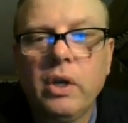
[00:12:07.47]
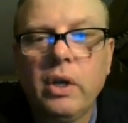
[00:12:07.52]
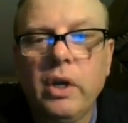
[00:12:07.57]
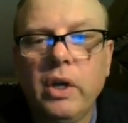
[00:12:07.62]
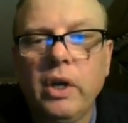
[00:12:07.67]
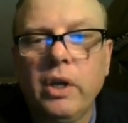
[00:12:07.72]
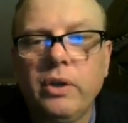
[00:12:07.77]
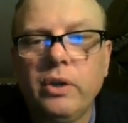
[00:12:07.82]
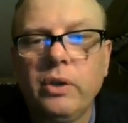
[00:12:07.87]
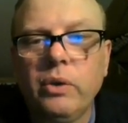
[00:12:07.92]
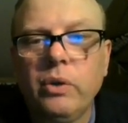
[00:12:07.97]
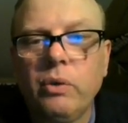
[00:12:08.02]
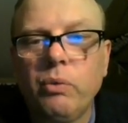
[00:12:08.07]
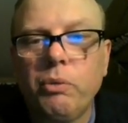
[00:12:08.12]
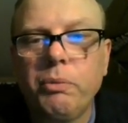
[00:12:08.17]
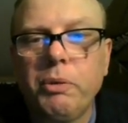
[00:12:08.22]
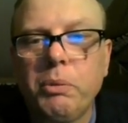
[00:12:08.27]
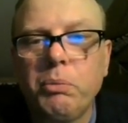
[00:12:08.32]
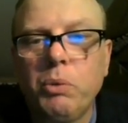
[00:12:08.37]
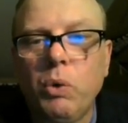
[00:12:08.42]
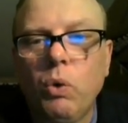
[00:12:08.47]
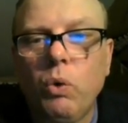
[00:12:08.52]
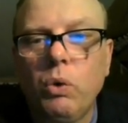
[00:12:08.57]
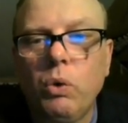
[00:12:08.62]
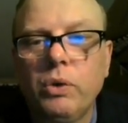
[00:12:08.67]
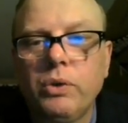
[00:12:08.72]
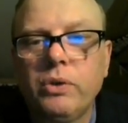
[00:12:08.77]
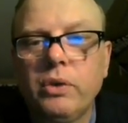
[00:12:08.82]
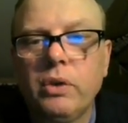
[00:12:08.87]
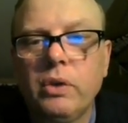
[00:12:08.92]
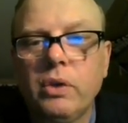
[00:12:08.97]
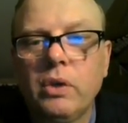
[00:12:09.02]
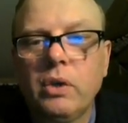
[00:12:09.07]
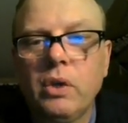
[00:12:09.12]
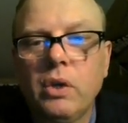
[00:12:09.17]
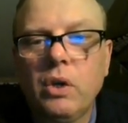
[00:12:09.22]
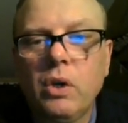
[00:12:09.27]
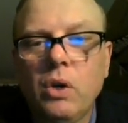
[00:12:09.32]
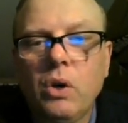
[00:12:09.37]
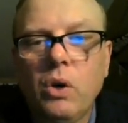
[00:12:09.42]
and the unit will be moles,
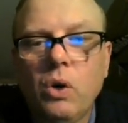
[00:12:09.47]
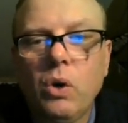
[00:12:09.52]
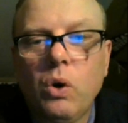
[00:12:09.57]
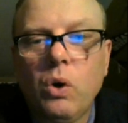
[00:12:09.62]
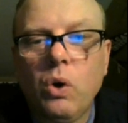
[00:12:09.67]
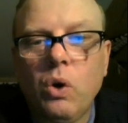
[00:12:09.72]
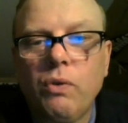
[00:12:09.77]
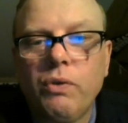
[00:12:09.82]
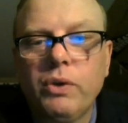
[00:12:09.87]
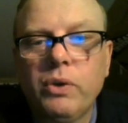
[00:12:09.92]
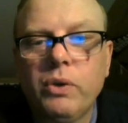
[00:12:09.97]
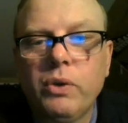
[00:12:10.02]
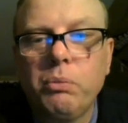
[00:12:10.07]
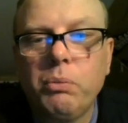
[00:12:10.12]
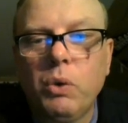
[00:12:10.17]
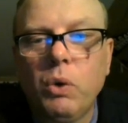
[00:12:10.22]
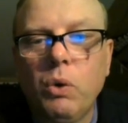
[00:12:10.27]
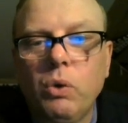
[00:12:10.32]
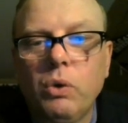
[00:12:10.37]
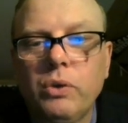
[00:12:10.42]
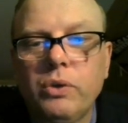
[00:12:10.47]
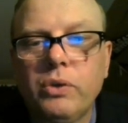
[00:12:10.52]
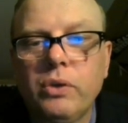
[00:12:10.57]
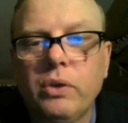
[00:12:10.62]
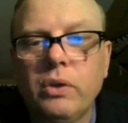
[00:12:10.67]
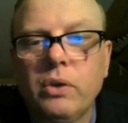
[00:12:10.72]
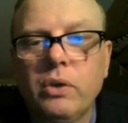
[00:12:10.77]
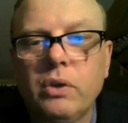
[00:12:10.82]
over 2 moles